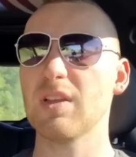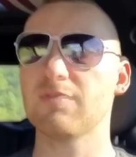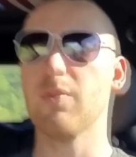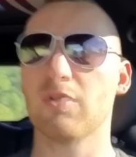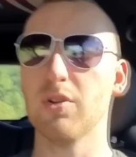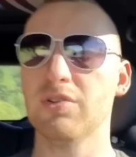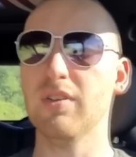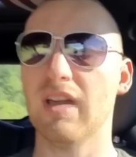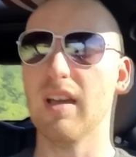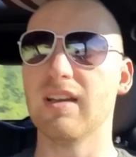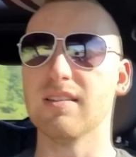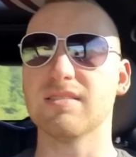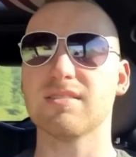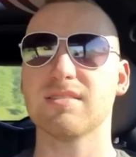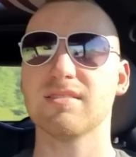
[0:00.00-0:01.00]
For you
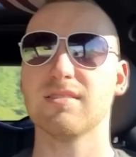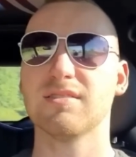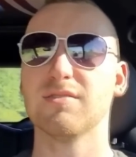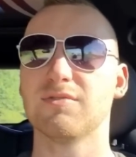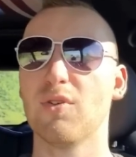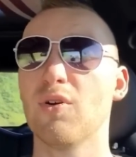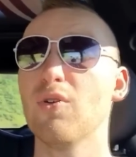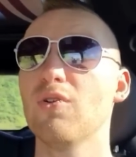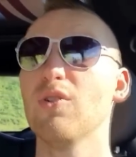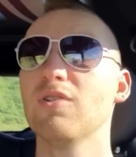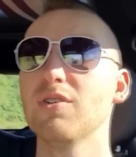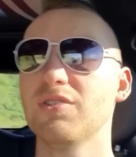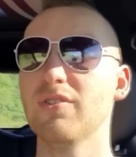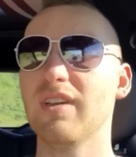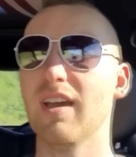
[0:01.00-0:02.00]
guys,
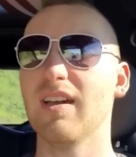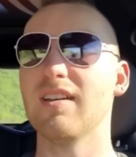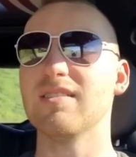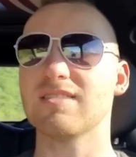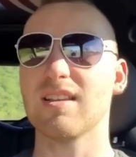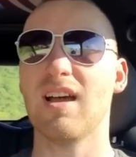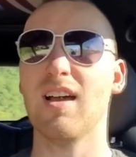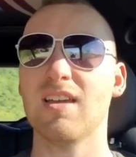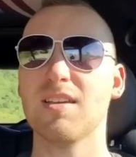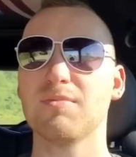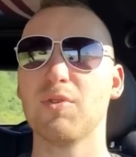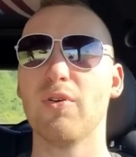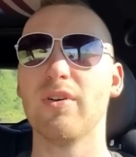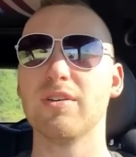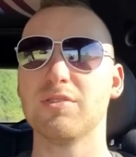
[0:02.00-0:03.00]
I
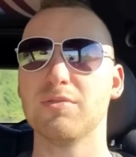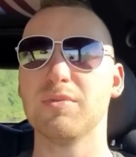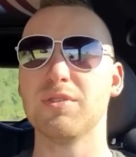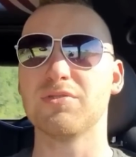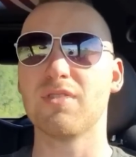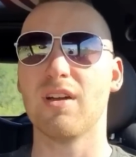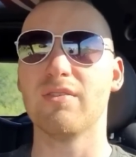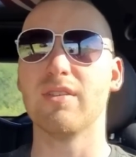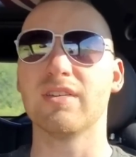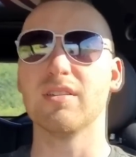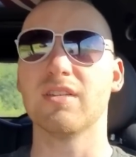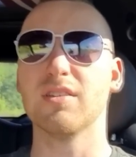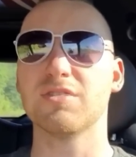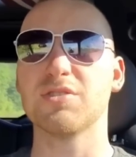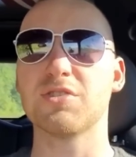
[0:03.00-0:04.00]
am going to be
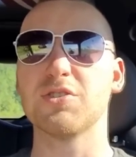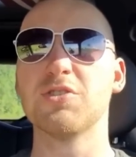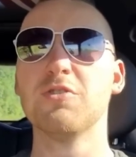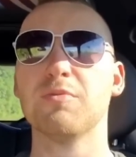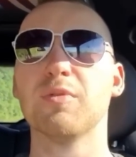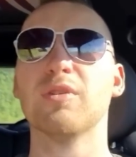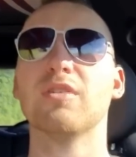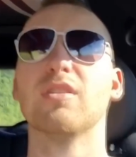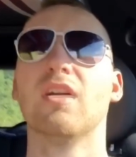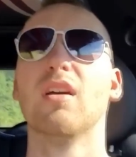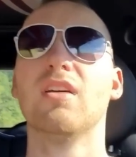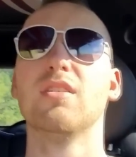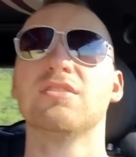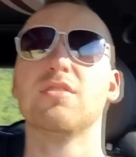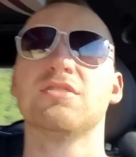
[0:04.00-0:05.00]
driving super,
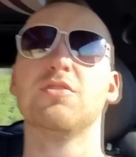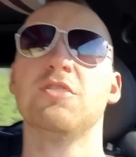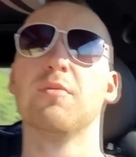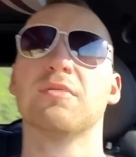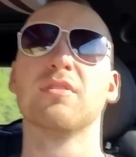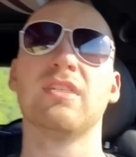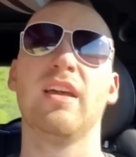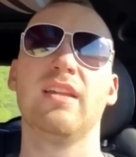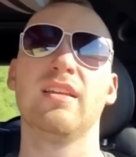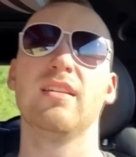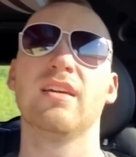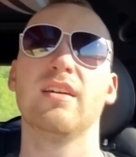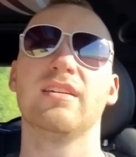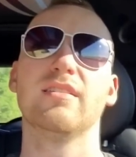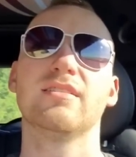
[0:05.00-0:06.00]
super late at
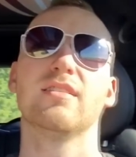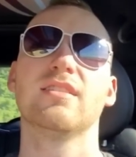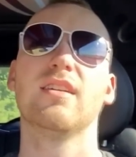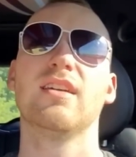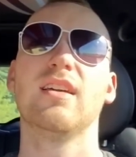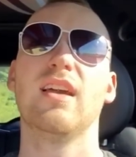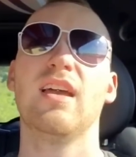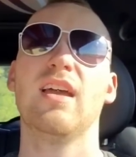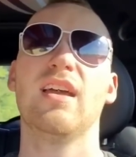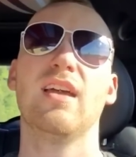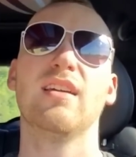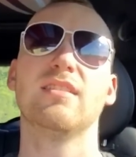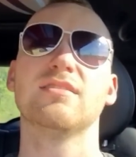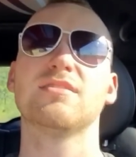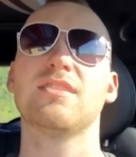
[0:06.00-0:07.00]
night
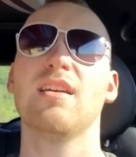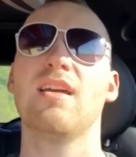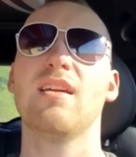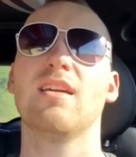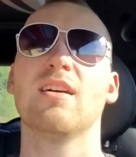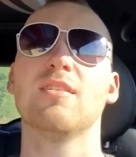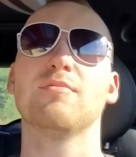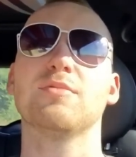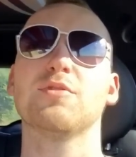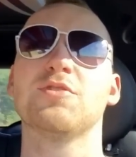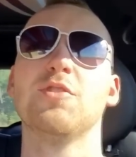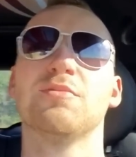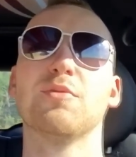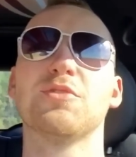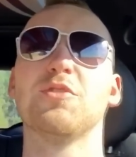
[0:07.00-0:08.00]
and staying up
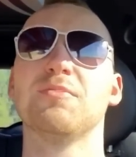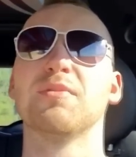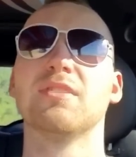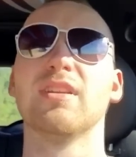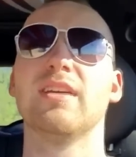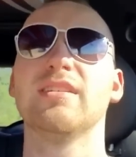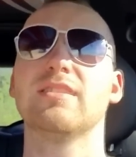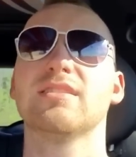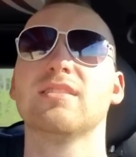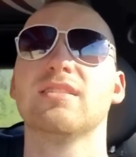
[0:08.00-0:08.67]
super, super late